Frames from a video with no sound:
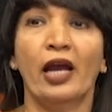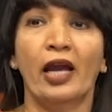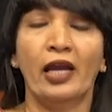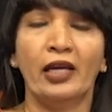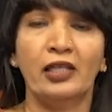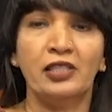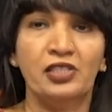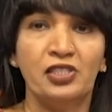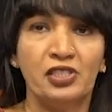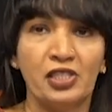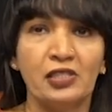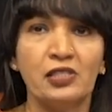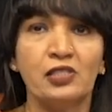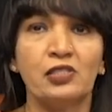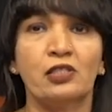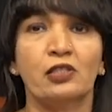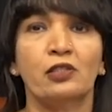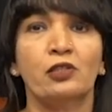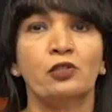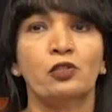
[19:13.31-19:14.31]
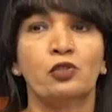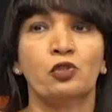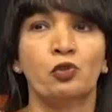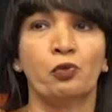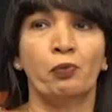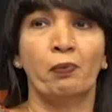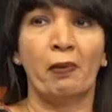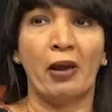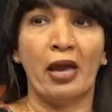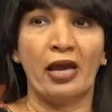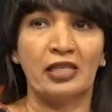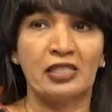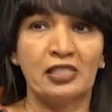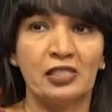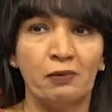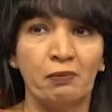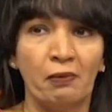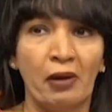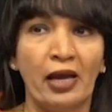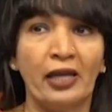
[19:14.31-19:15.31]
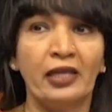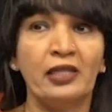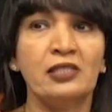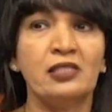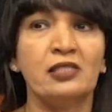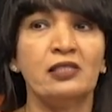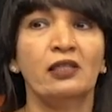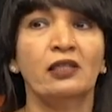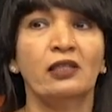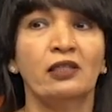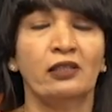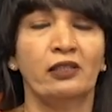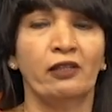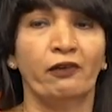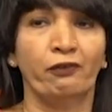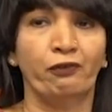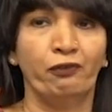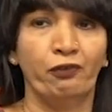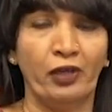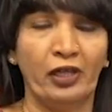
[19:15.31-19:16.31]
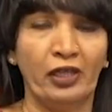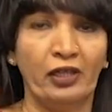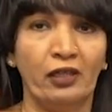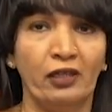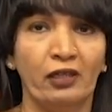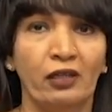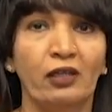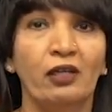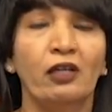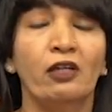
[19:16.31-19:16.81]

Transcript: adjust to maximize the fit